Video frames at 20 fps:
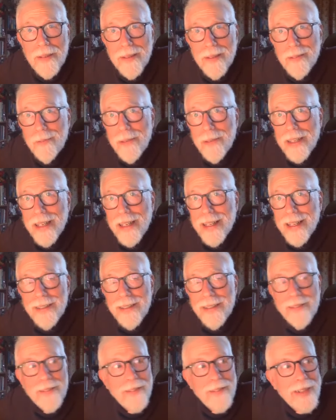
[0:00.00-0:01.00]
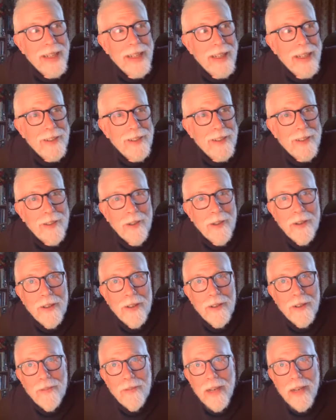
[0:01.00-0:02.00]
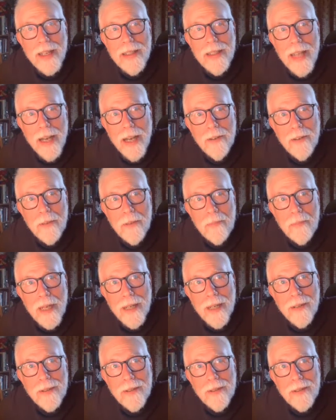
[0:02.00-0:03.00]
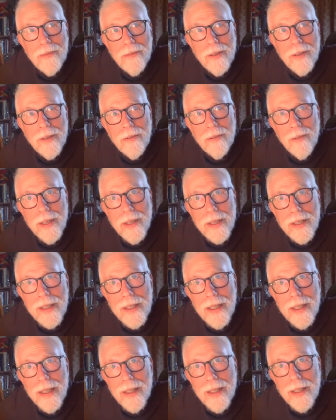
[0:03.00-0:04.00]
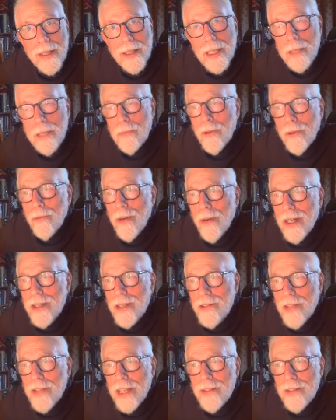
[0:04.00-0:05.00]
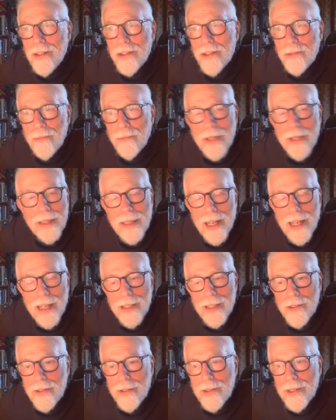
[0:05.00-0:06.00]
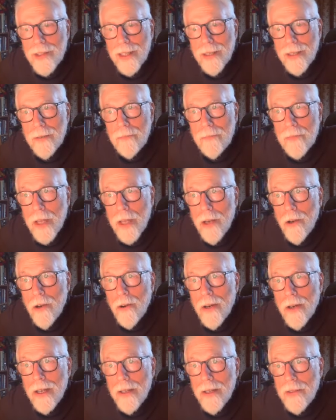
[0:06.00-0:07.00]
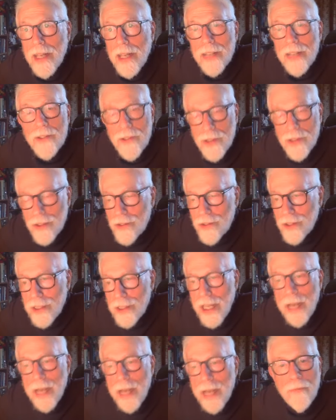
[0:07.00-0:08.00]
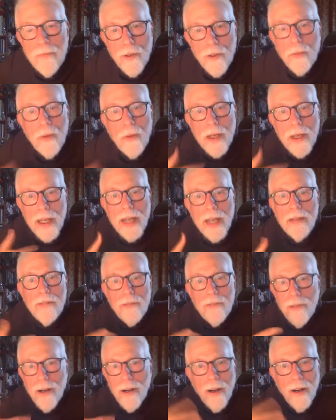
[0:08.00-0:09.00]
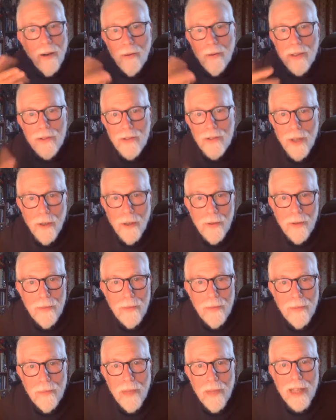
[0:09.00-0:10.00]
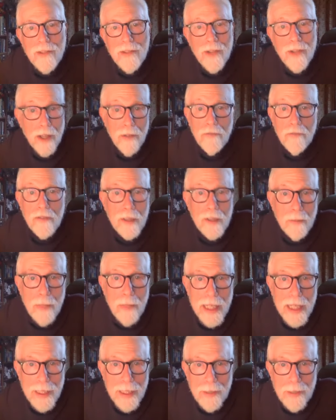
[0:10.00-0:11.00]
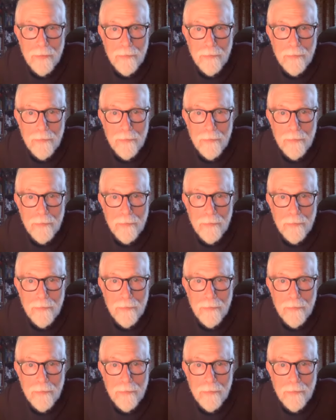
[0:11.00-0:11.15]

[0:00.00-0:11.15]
When I started to find out about what Thelema was, I just realized that's just a name for what I've always known myself to be.